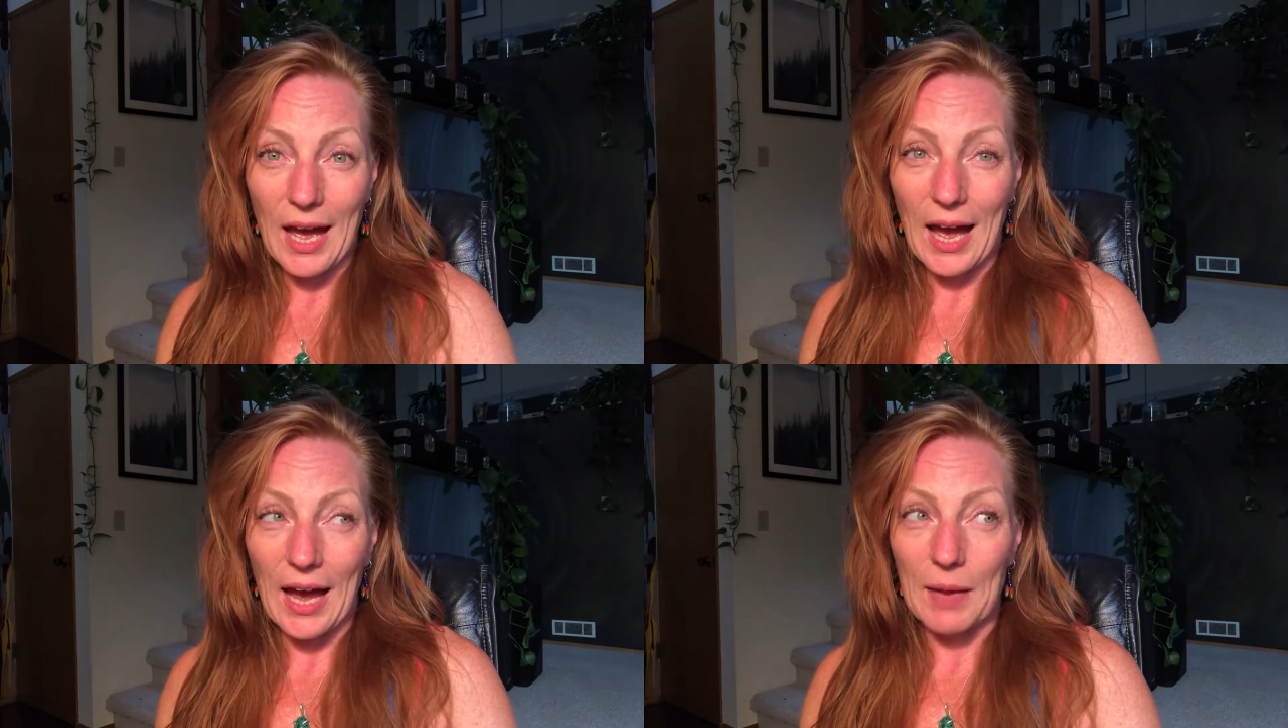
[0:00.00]

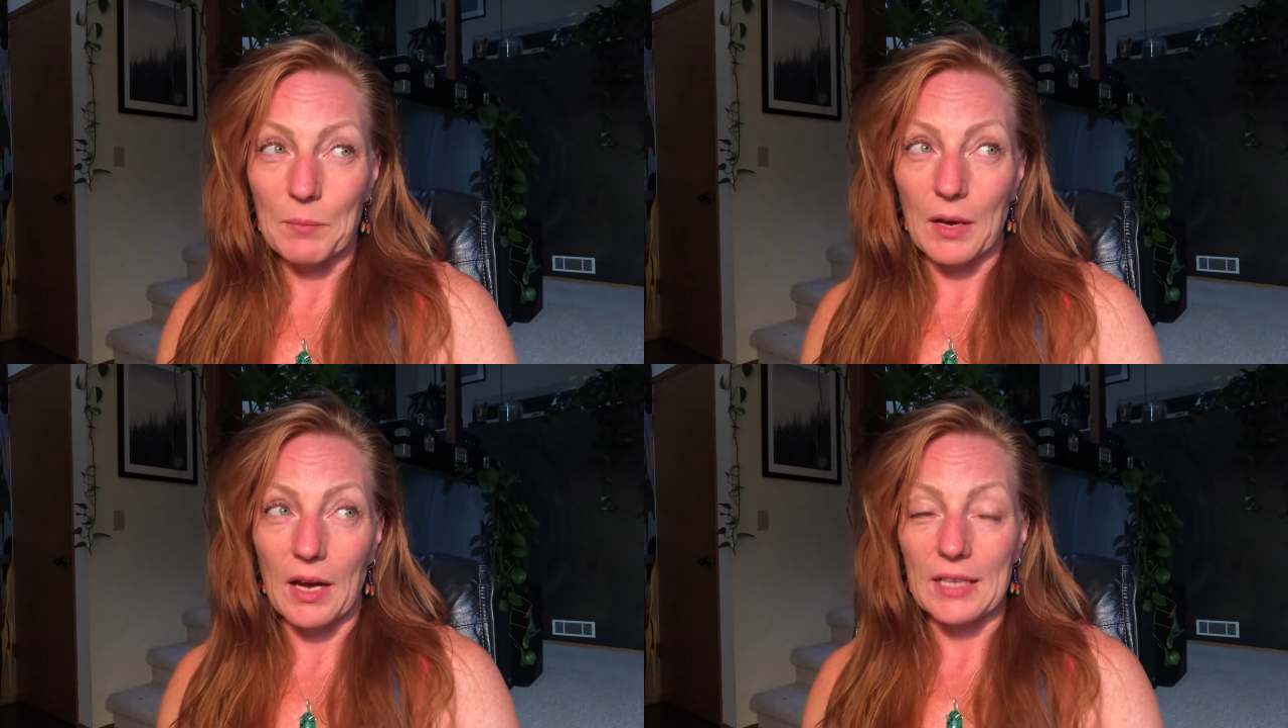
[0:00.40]

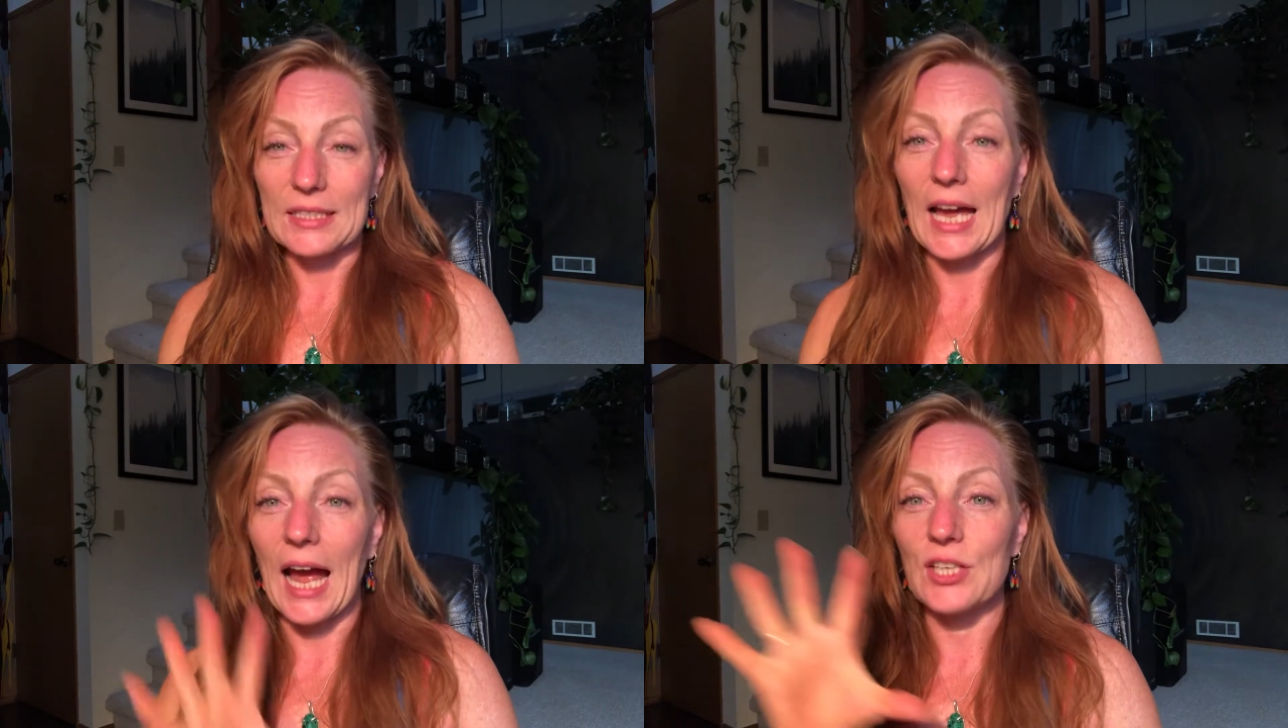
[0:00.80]
I'm
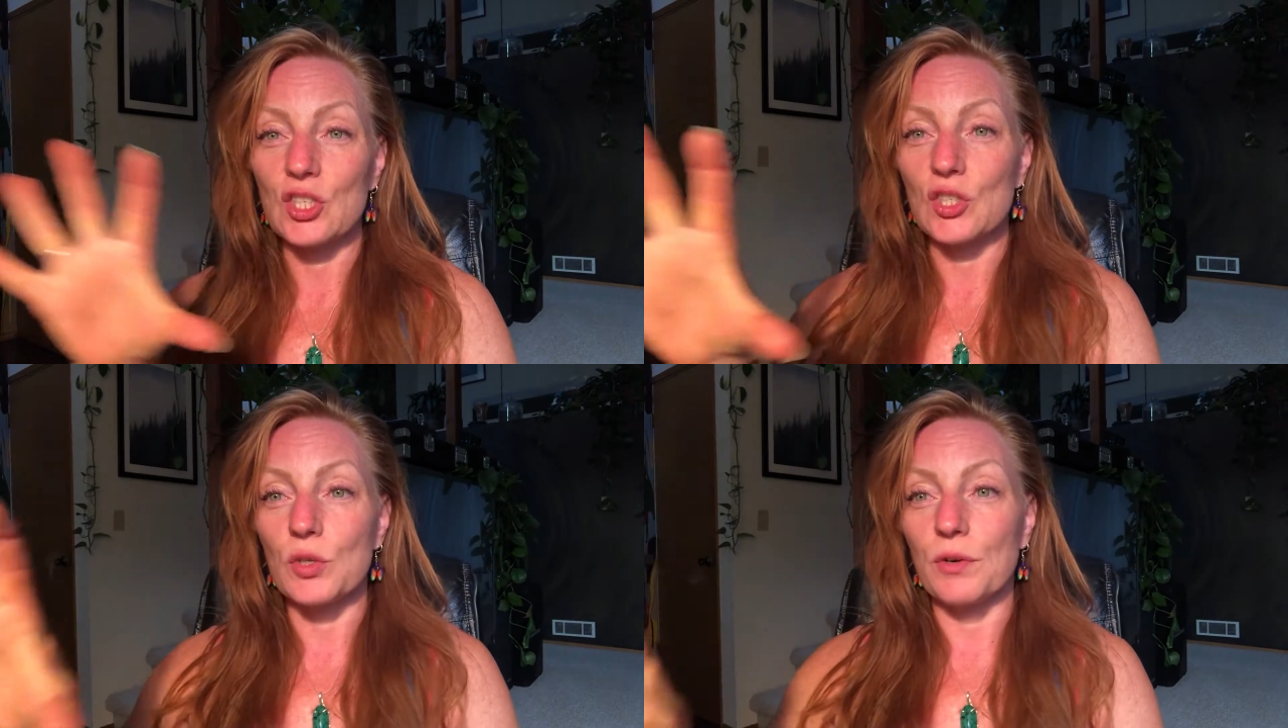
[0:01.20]

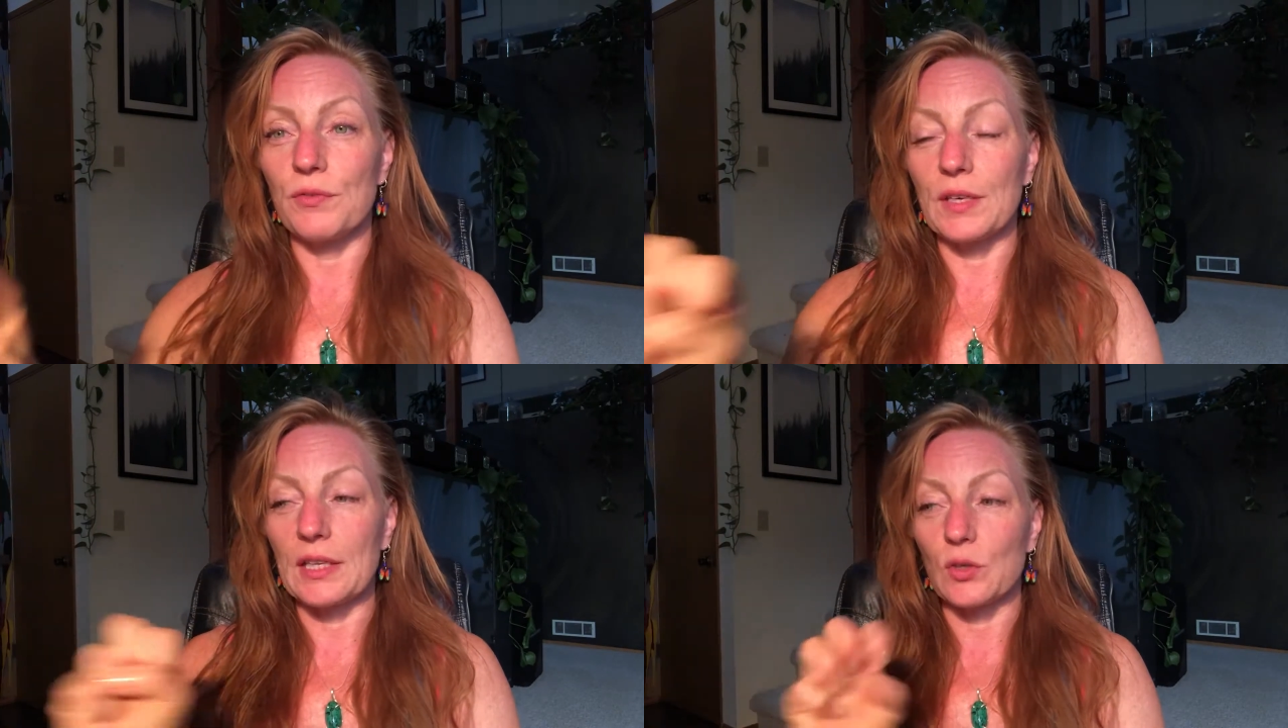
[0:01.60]
attaching to a
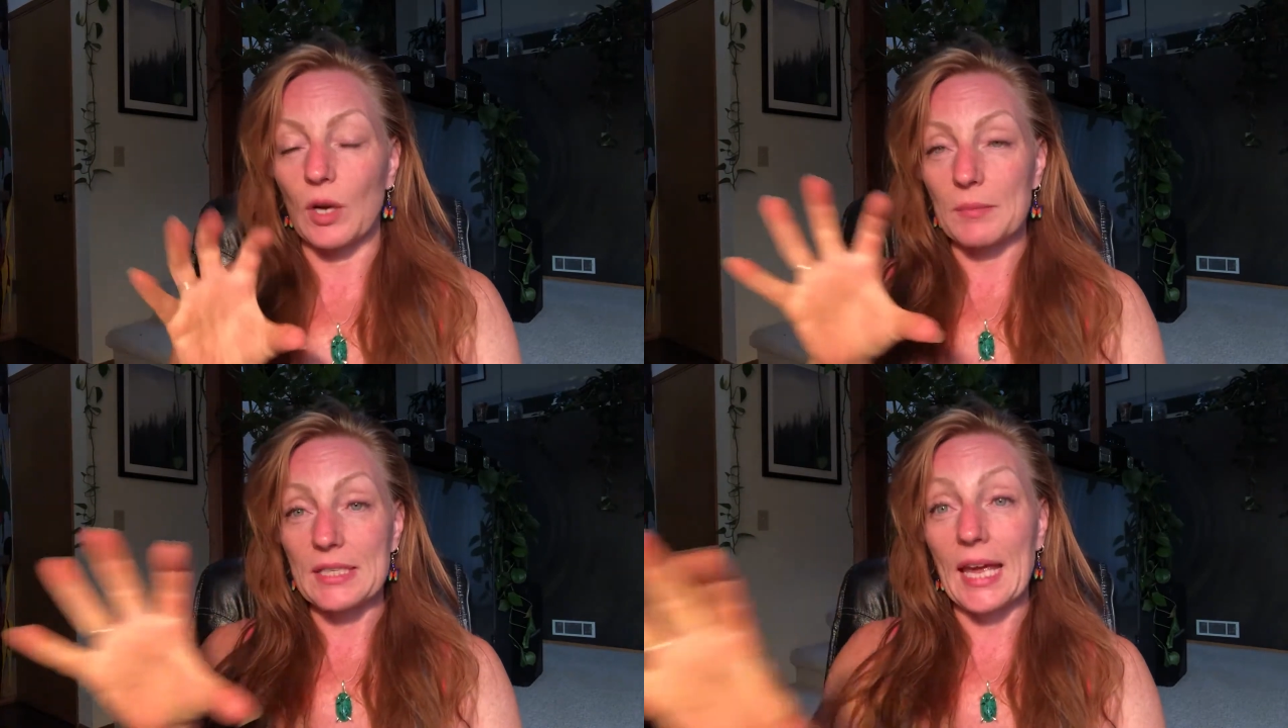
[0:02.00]
feeling or
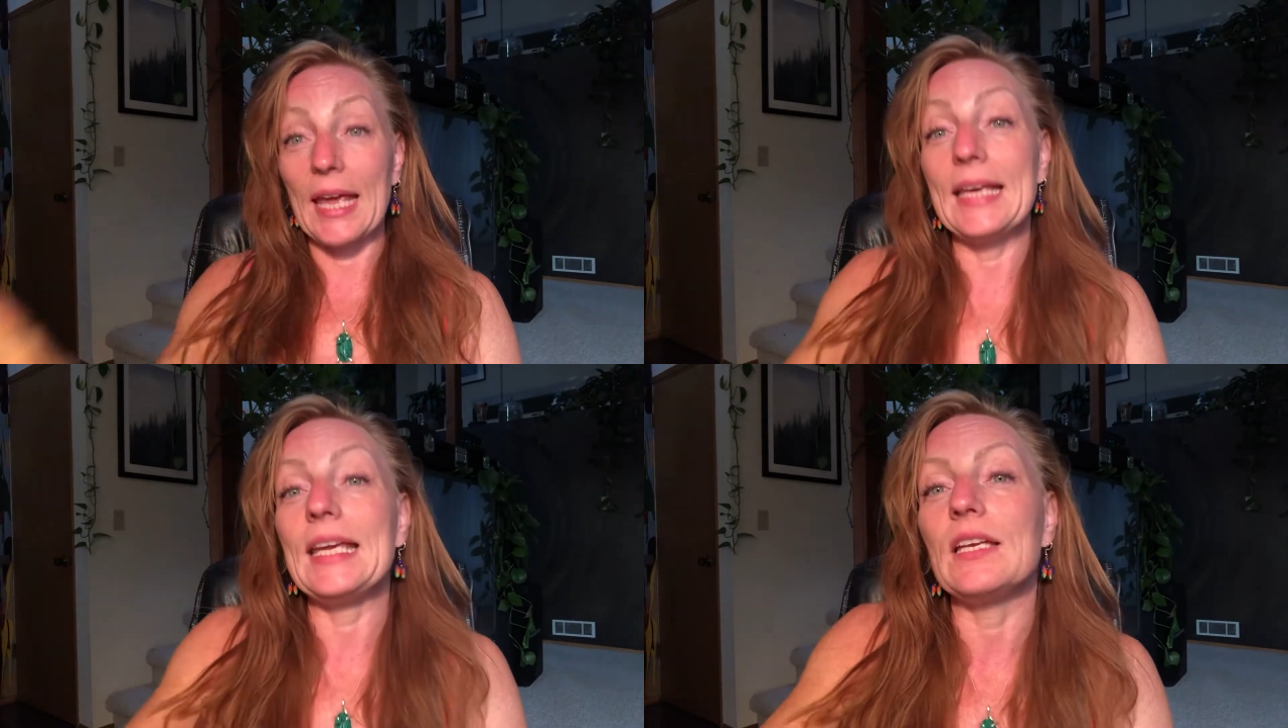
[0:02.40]
I'm
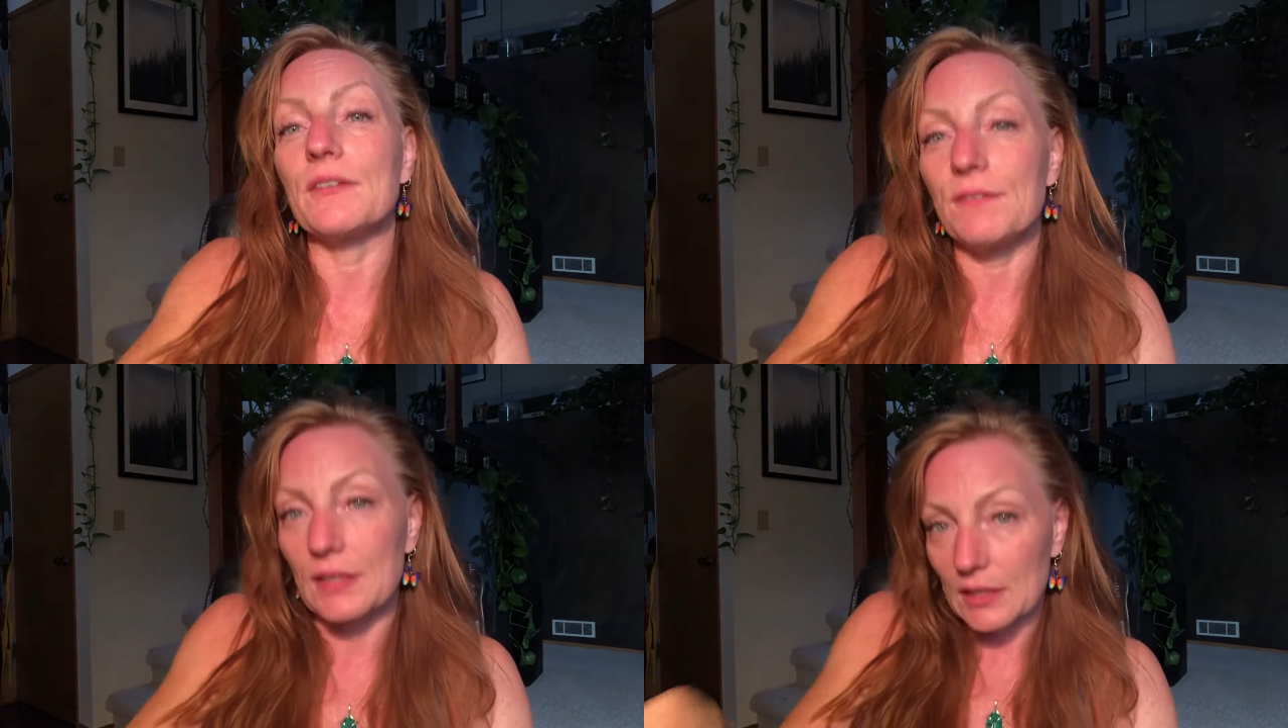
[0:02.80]
taking a
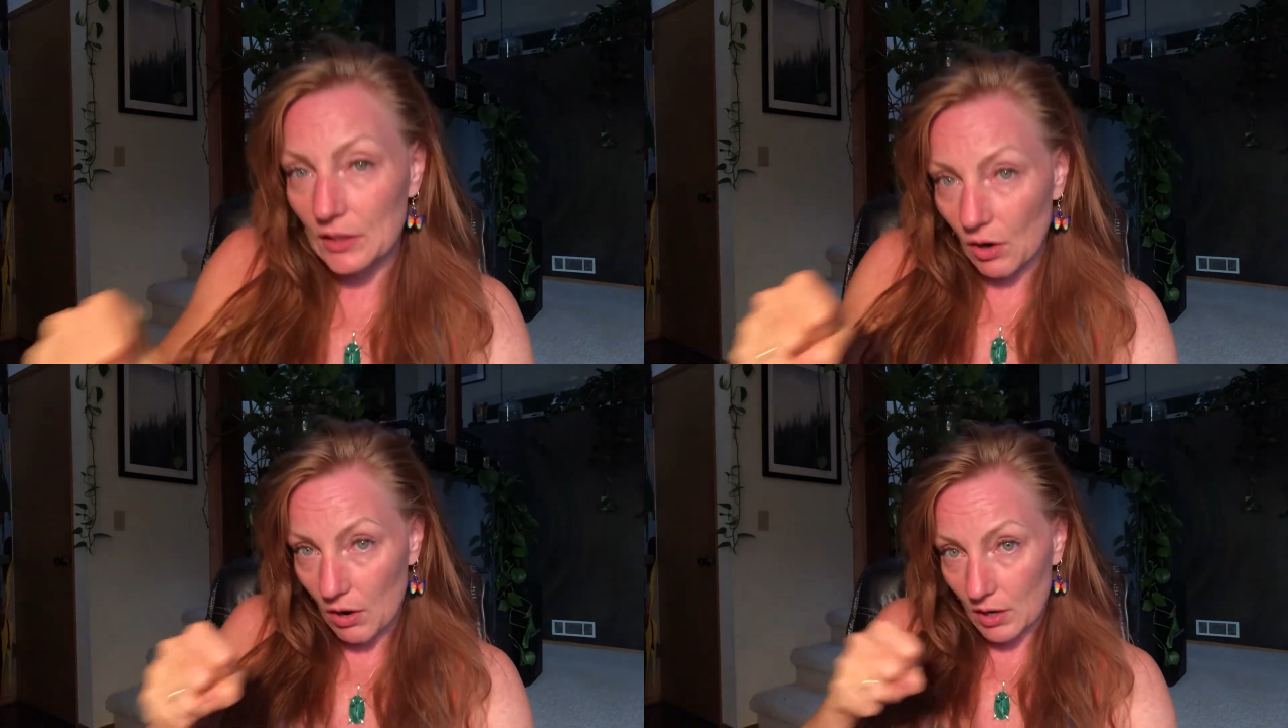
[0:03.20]
feeling
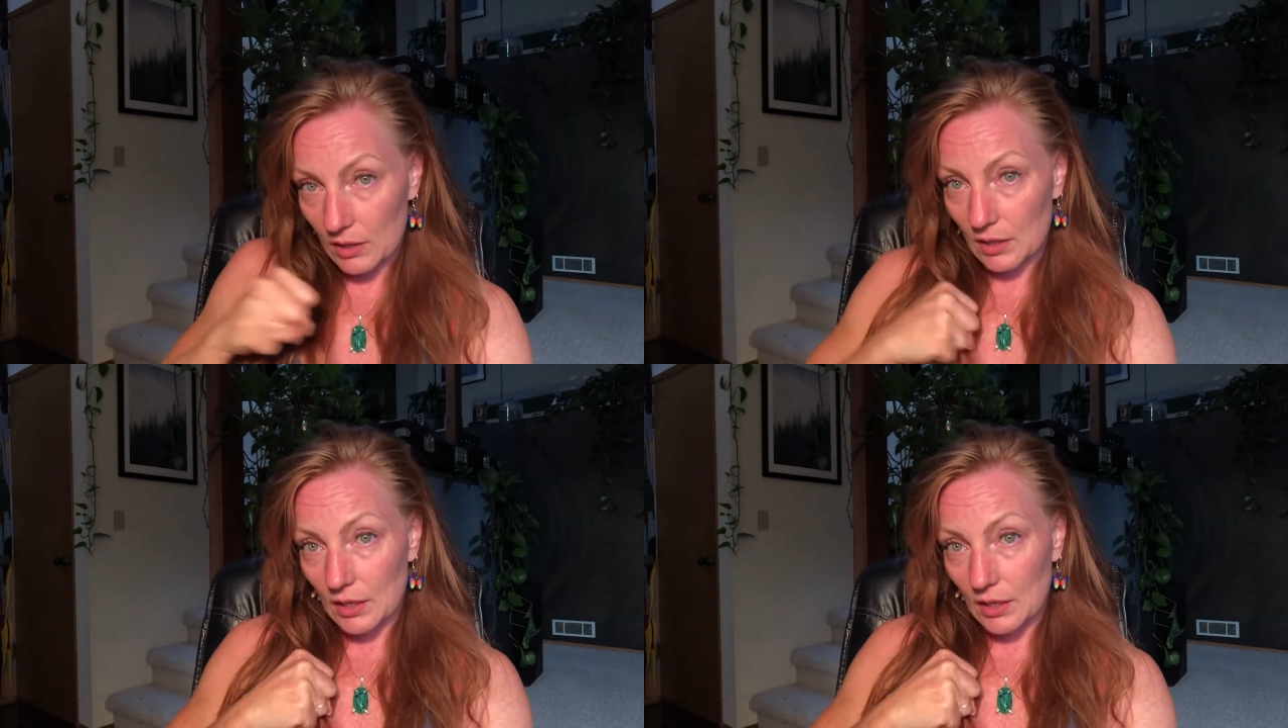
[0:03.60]
on.